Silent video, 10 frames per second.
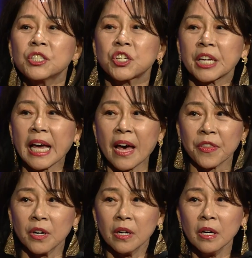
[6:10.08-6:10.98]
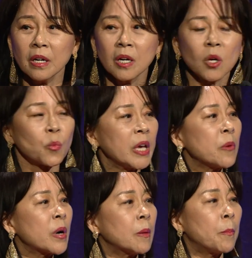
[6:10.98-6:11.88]
Together, we
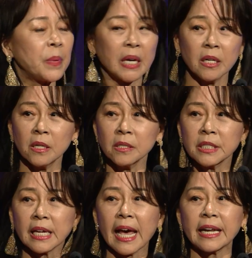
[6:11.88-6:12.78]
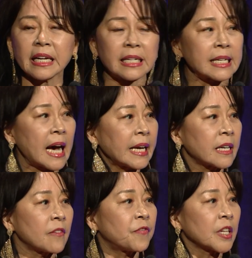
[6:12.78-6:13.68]
will build and ignite
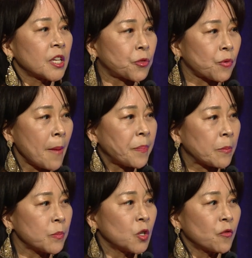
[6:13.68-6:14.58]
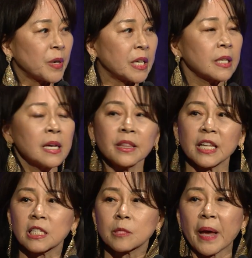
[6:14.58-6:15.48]
a philanthropic movement that
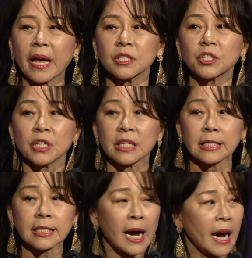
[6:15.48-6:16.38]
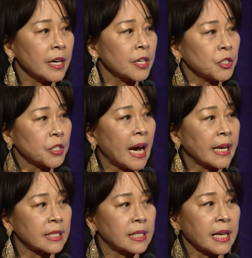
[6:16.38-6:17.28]
spans the entire
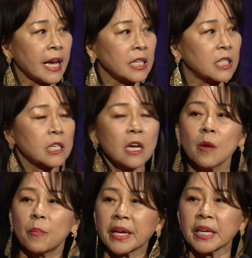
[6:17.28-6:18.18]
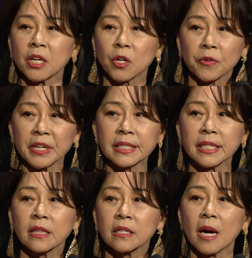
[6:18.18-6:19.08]
United States by
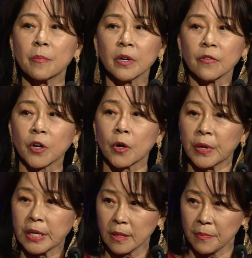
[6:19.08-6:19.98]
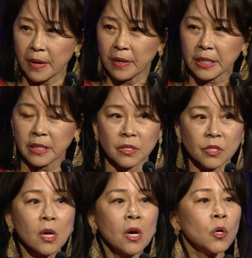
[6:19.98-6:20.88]
increasing the number of Korean
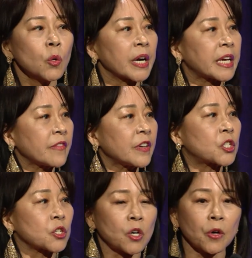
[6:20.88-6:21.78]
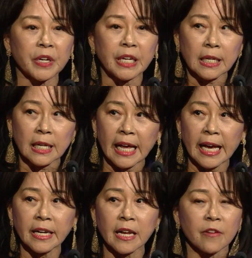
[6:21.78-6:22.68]
Americans who are giving to
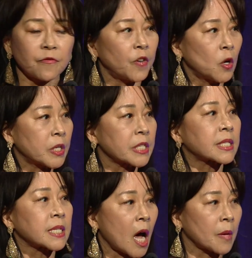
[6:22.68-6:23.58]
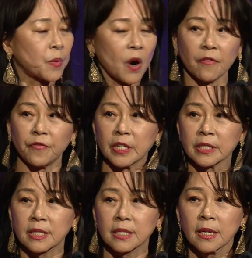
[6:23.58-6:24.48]
Korean-led and focused
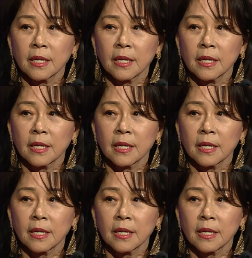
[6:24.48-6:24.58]
nonprofits.